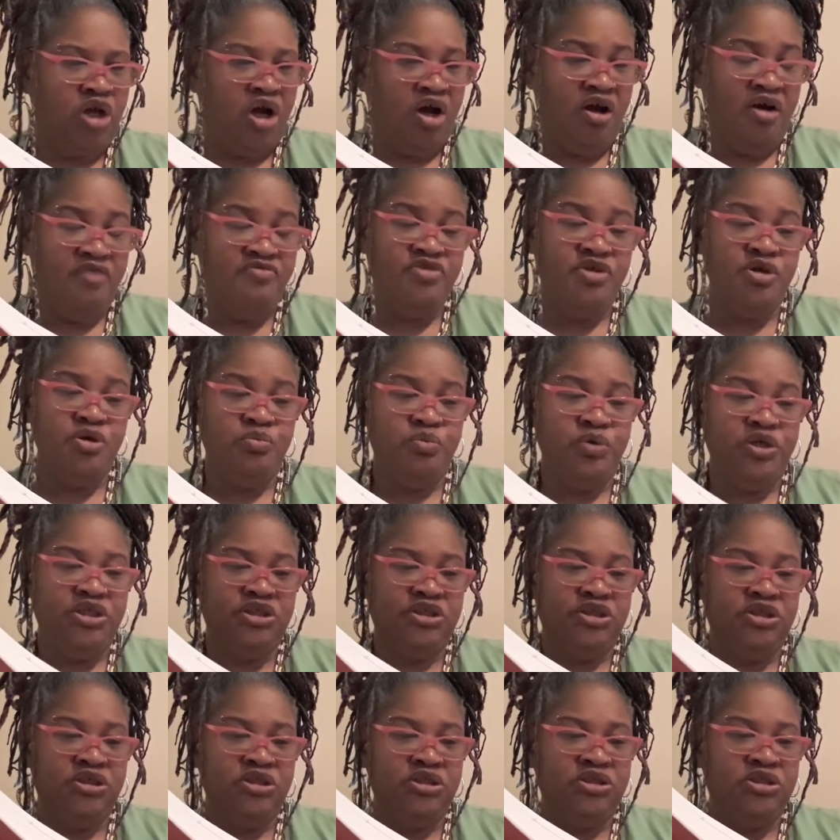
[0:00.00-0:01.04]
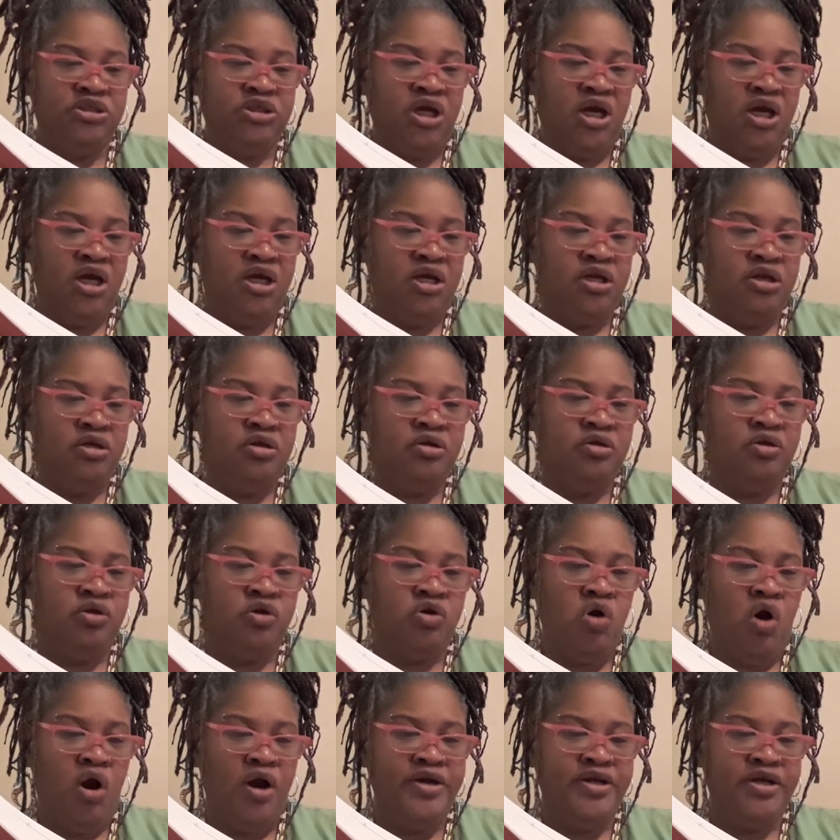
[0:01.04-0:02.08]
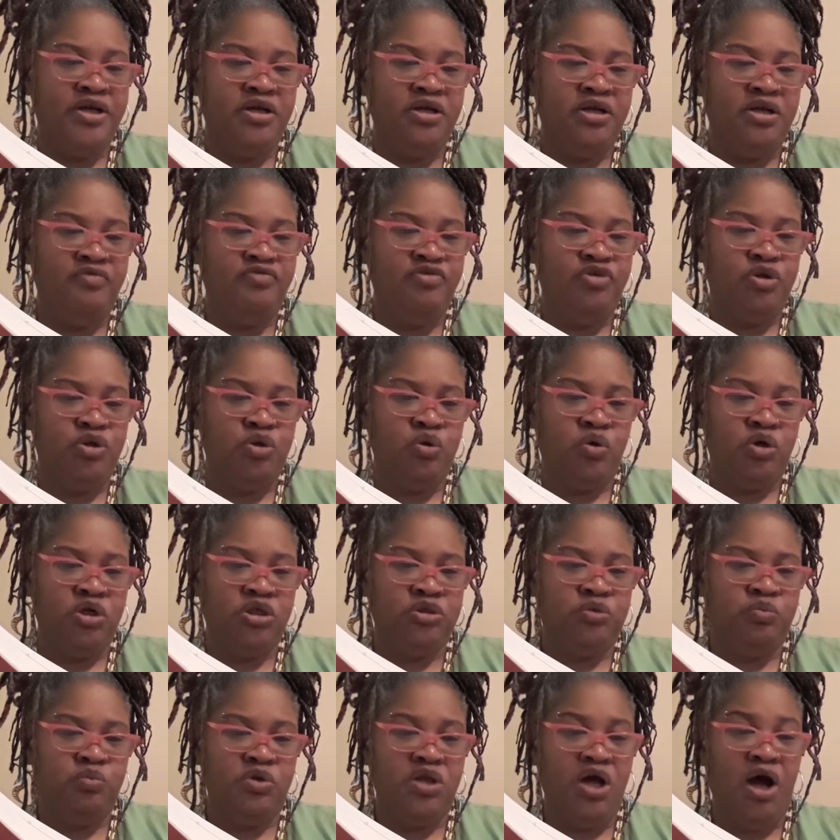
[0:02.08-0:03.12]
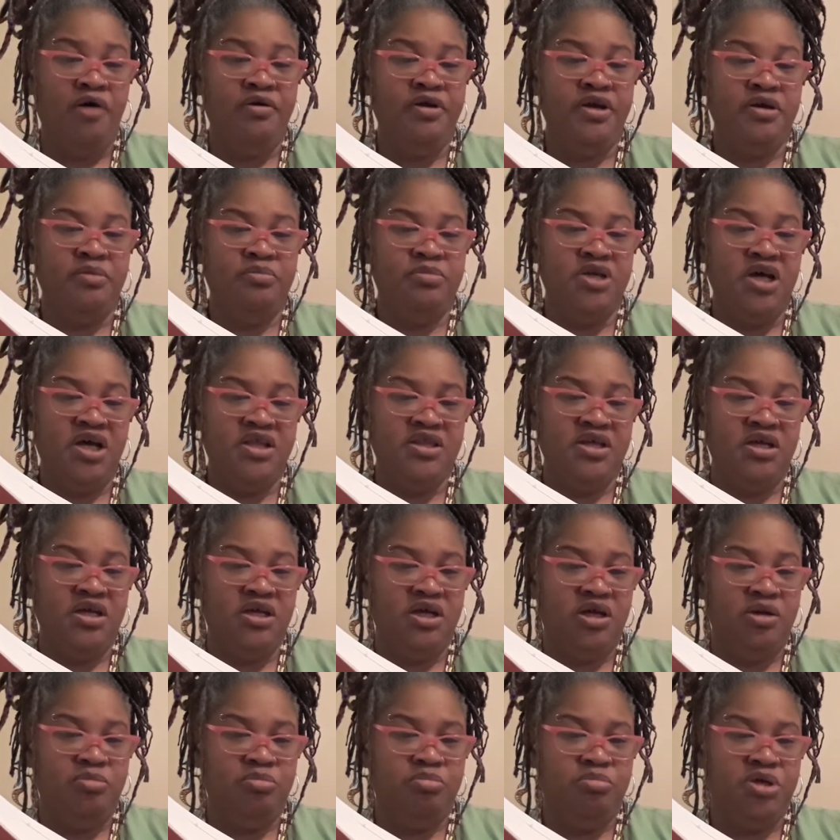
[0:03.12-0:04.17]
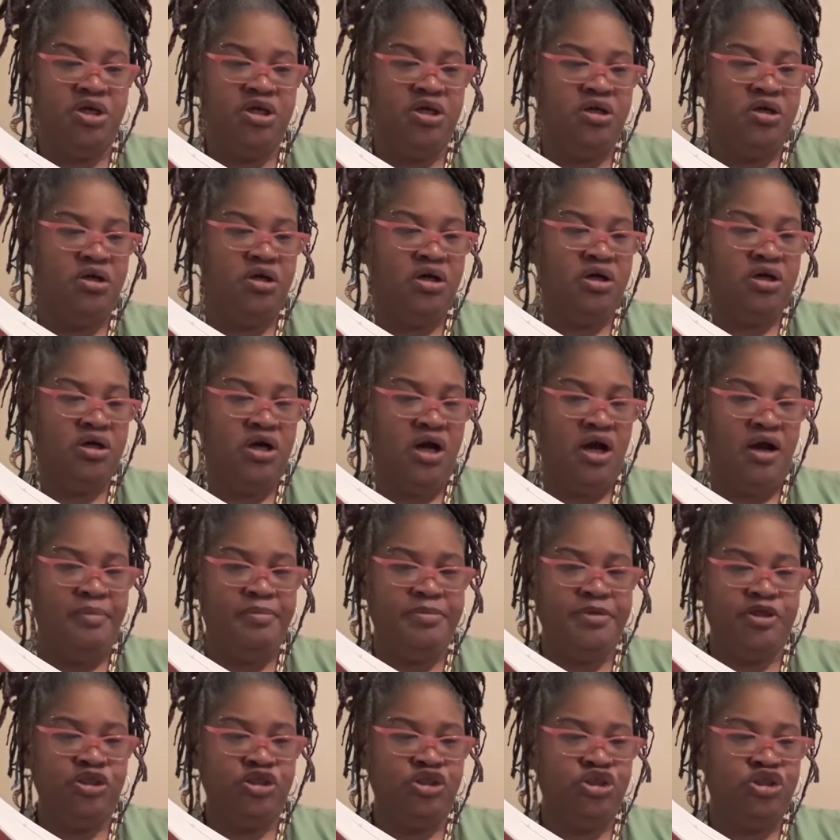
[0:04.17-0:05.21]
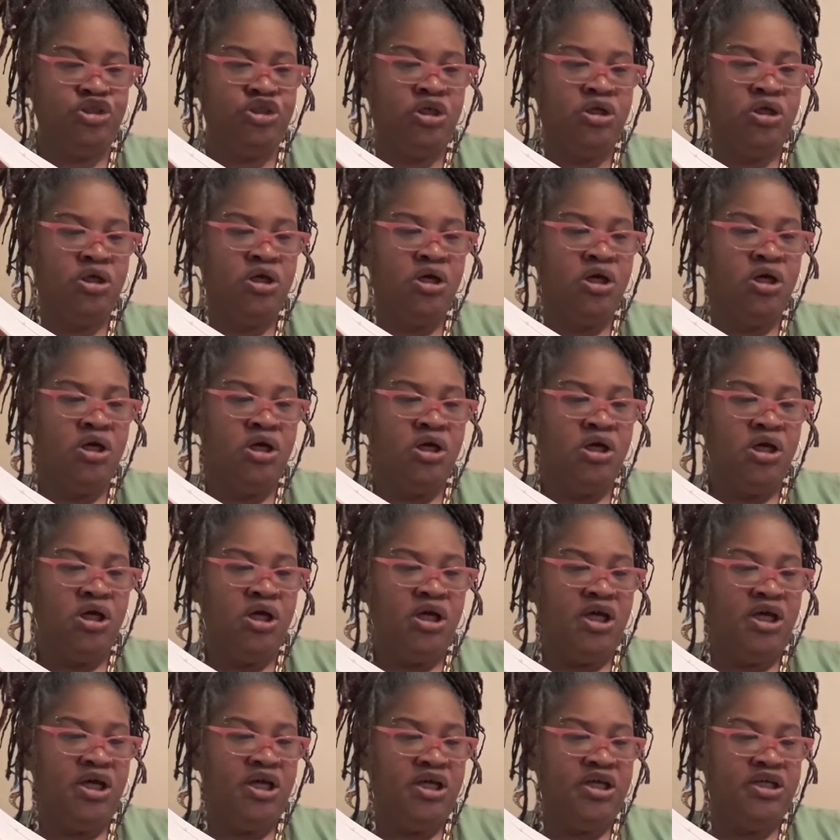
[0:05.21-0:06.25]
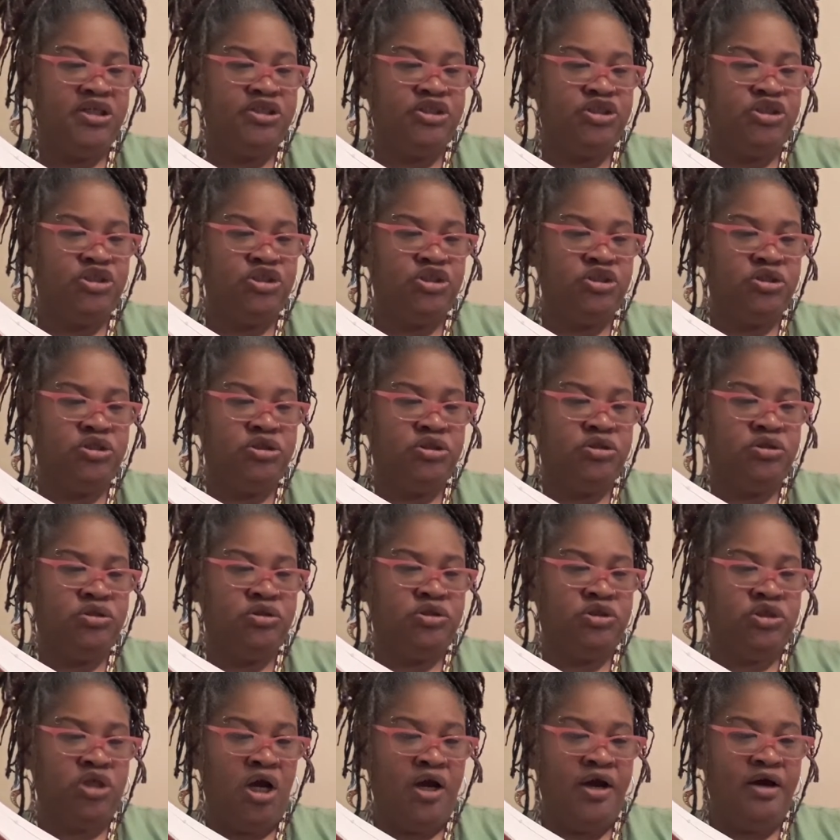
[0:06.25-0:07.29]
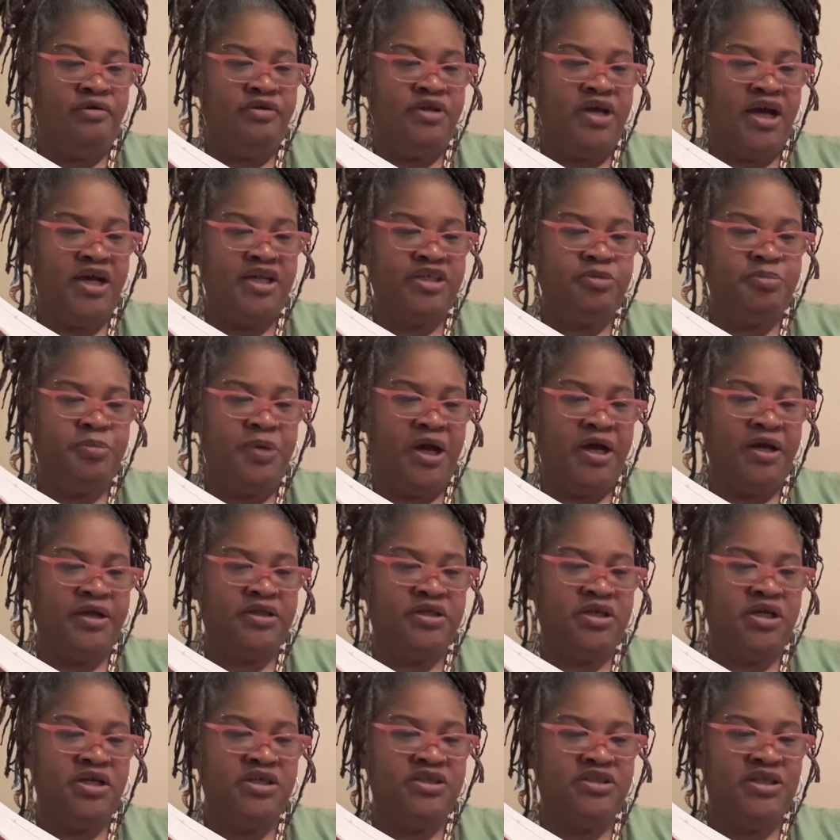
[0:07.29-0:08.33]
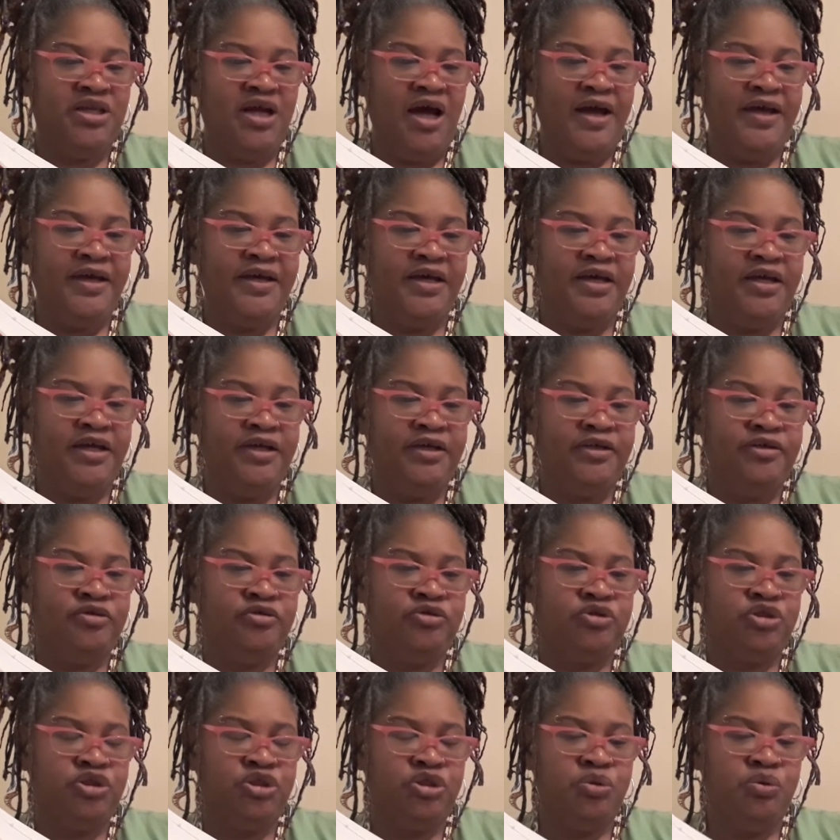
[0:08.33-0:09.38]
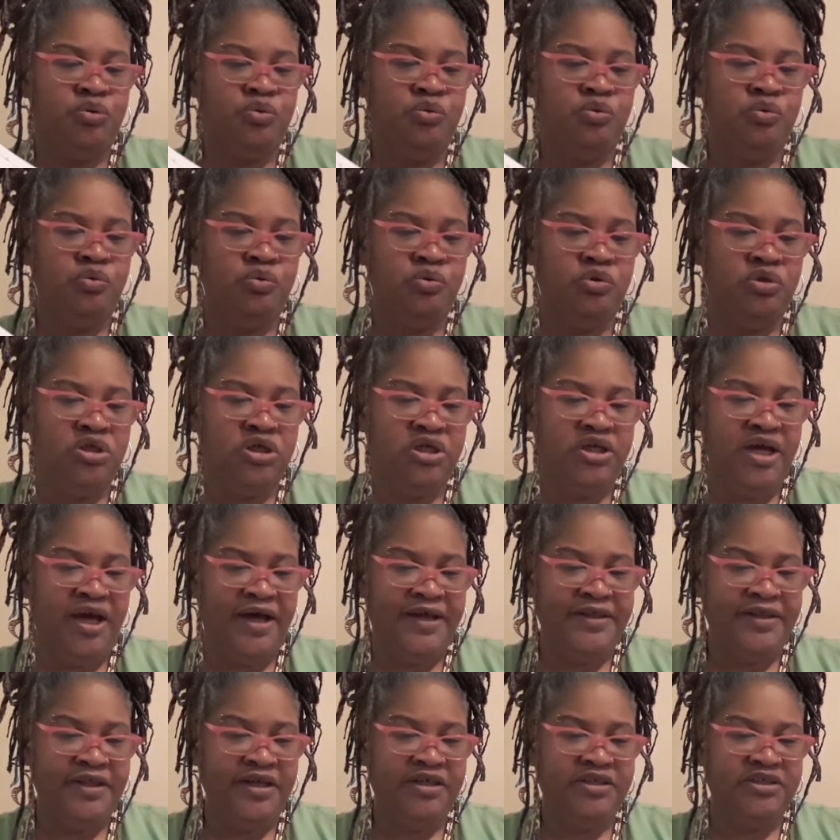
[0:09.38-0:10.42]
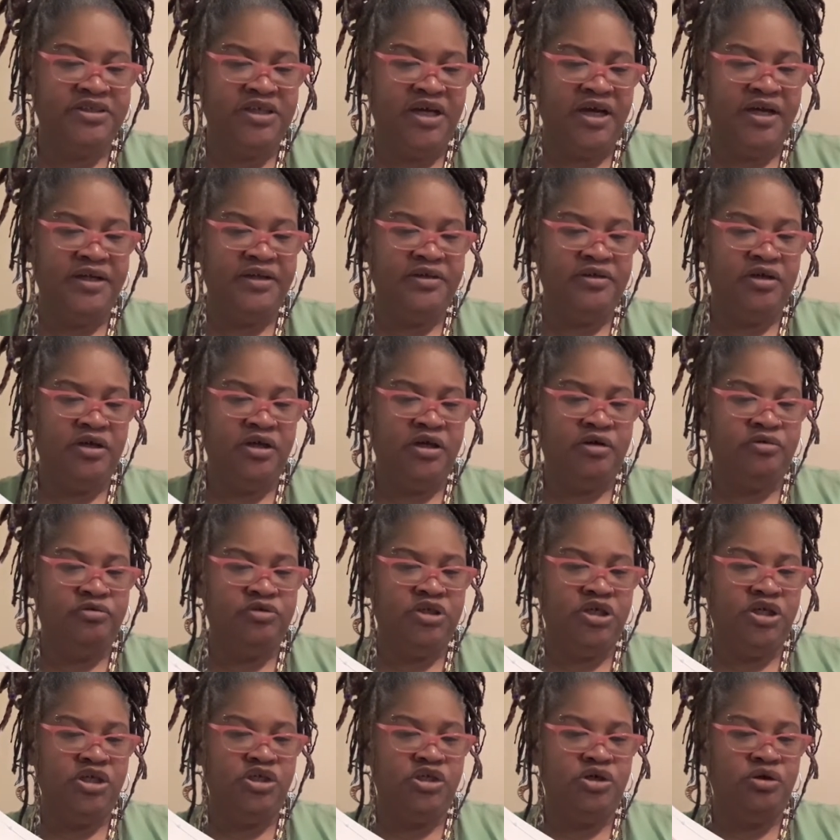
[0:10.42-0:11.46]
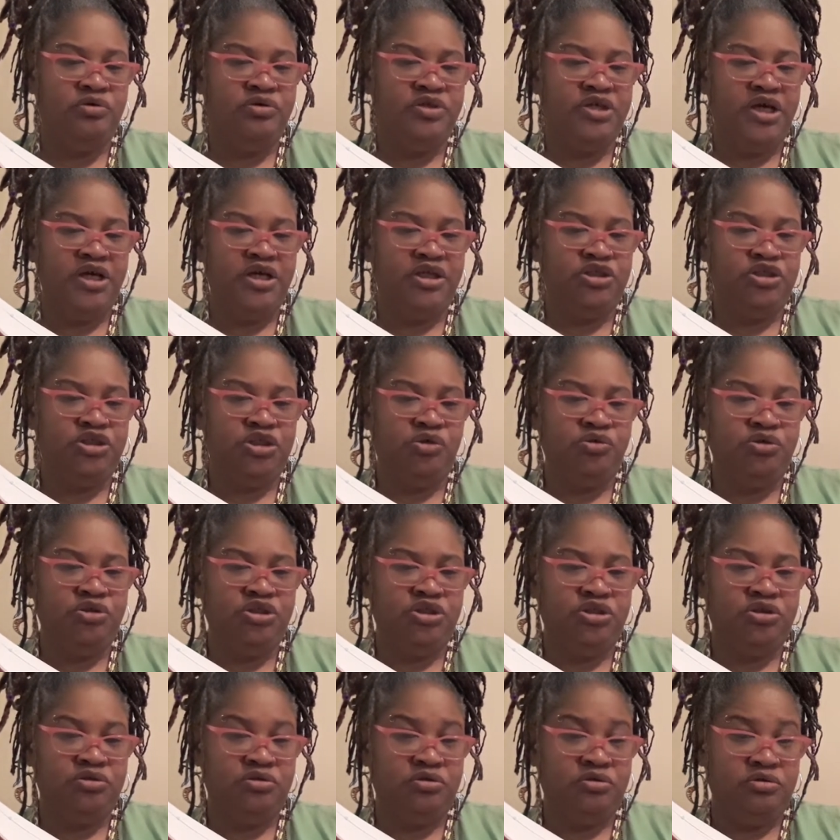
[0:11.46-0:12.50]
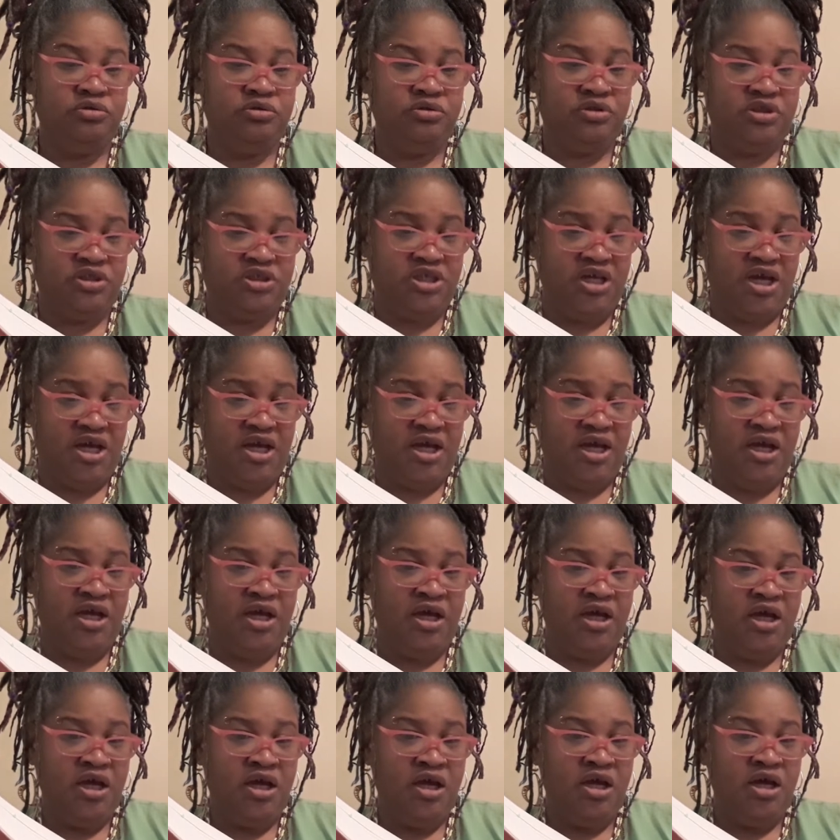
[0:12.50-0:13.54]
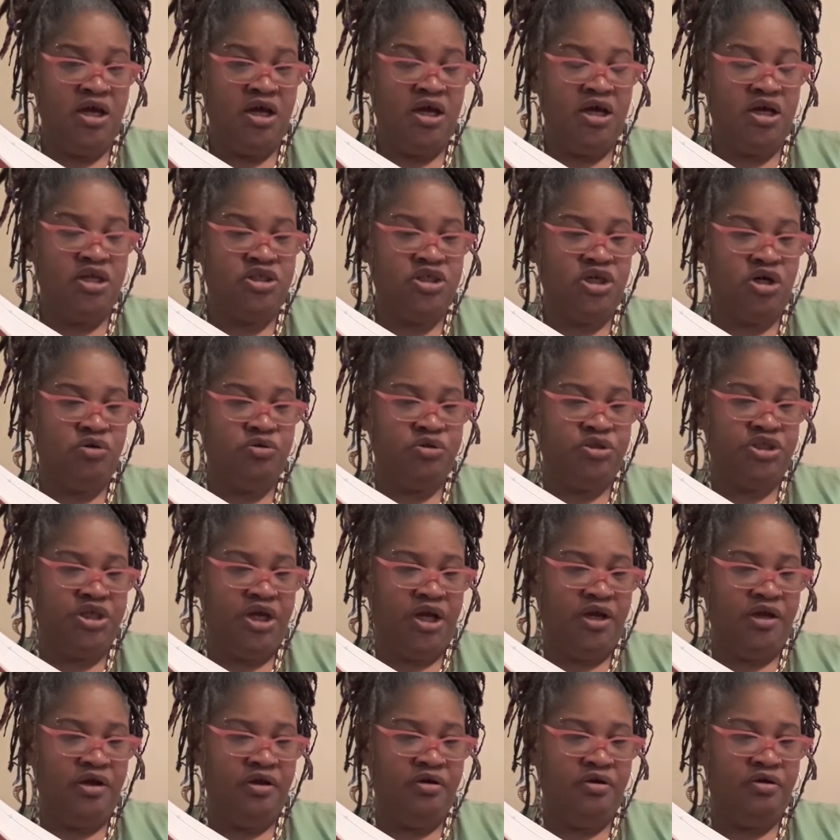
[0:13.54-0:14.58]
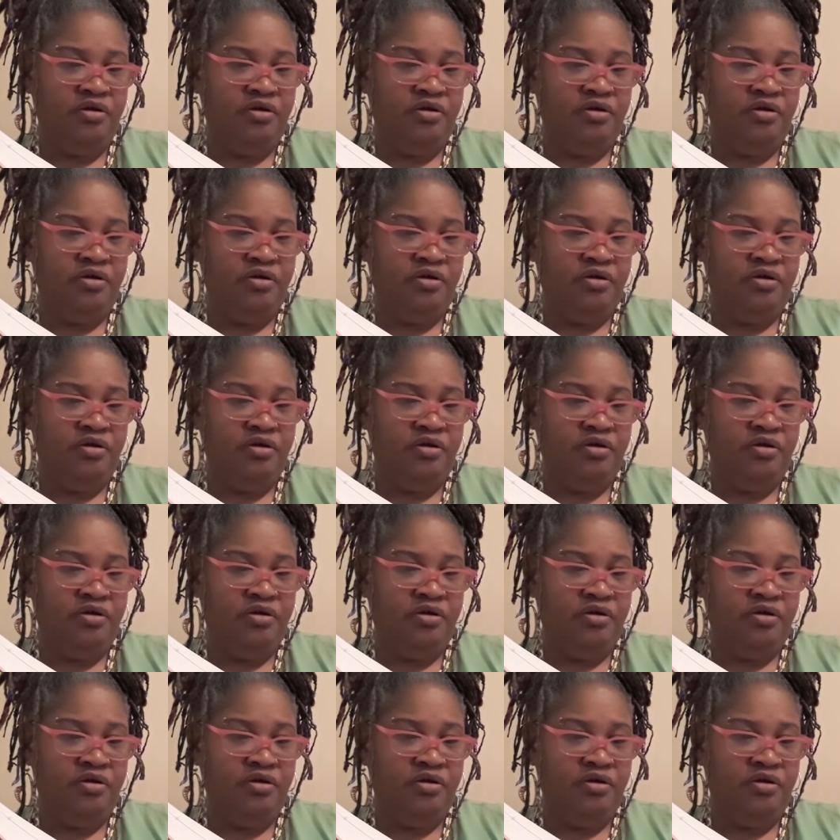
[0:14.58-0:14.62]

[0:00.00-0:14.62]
of the Orishas and guardian of the doors. Without him, nothing can be accomplished. is child aspect is likened to the Catholic saint El Nino de, Ocho- de Atocha.